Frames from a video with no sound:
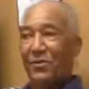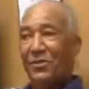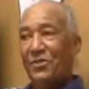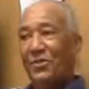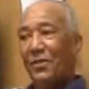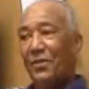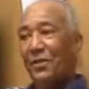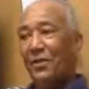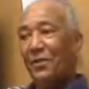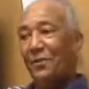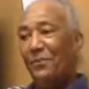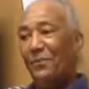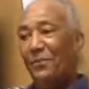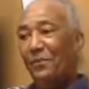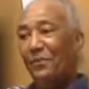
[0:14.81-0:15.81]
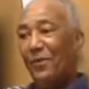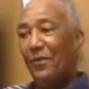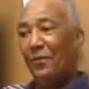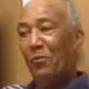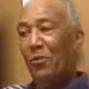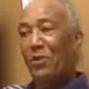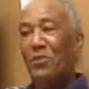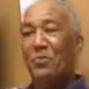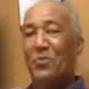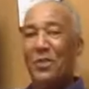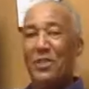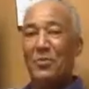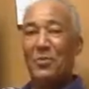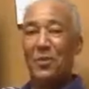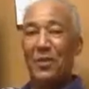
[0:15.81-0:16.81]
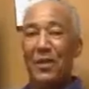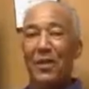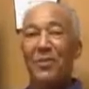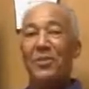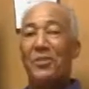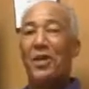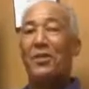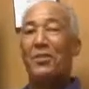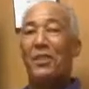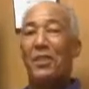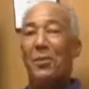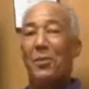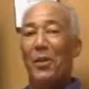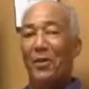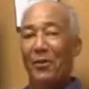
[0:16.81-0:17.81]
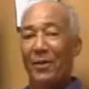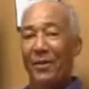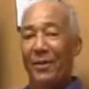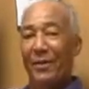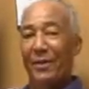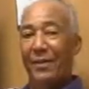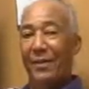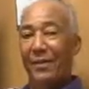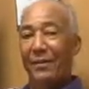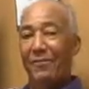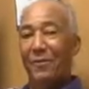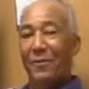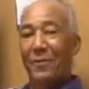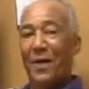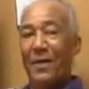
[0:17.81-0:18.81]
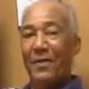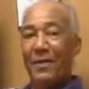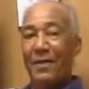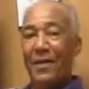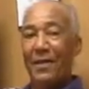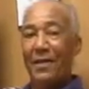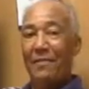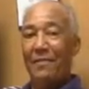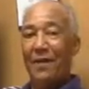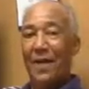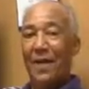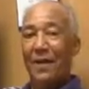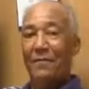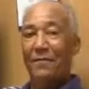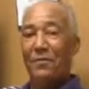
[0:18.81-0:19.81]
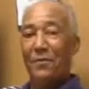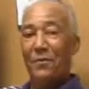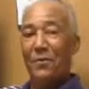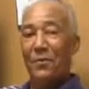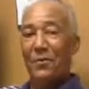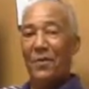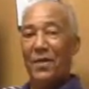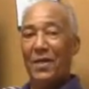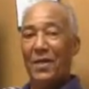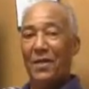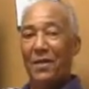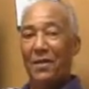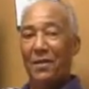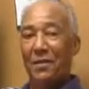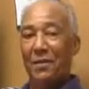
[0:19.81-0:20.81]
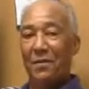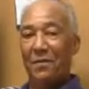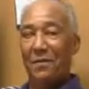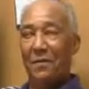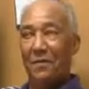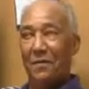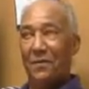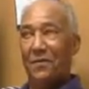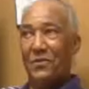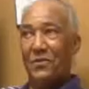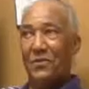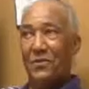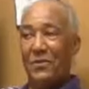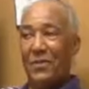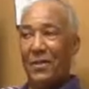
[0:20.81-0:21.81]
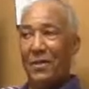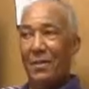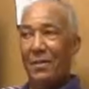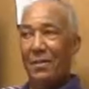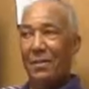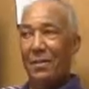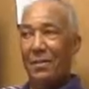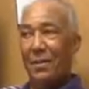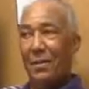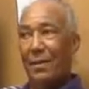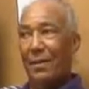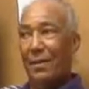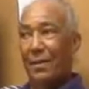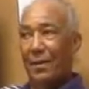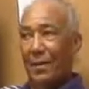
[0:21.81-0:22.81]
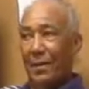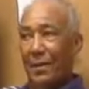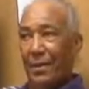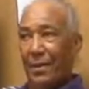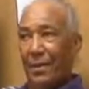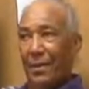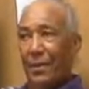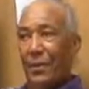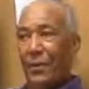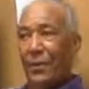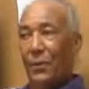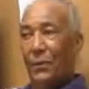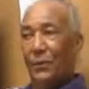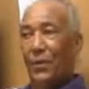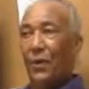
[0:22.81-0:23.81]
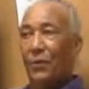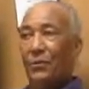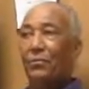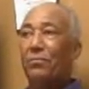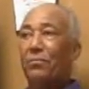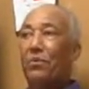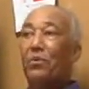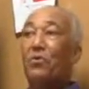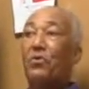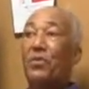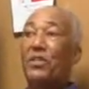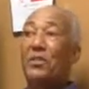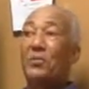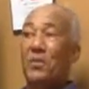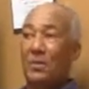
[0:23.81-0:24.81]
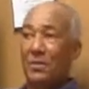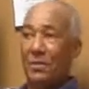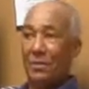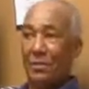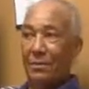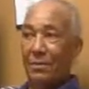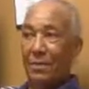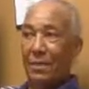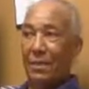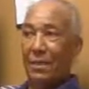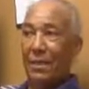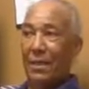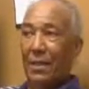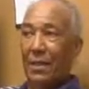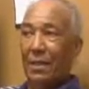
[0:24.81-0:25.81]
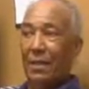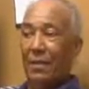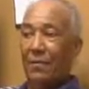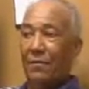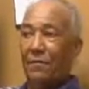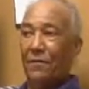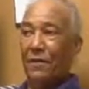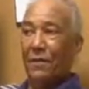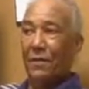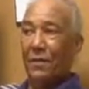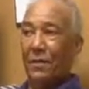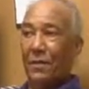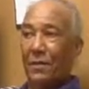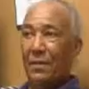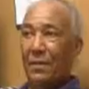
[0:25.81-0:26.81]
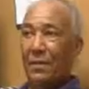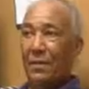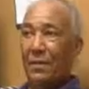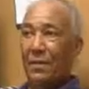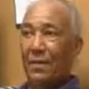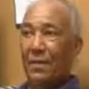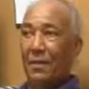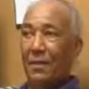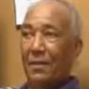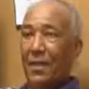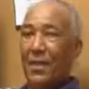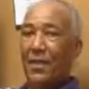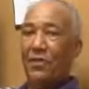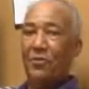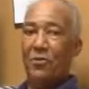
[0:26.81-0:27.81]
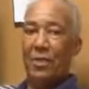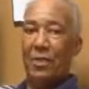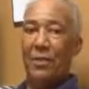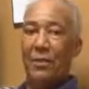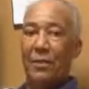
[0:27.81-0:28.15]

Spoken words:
I was once principal here at Stocks Elementary from 1985 through the end of the school year, no, through Christmas of 93.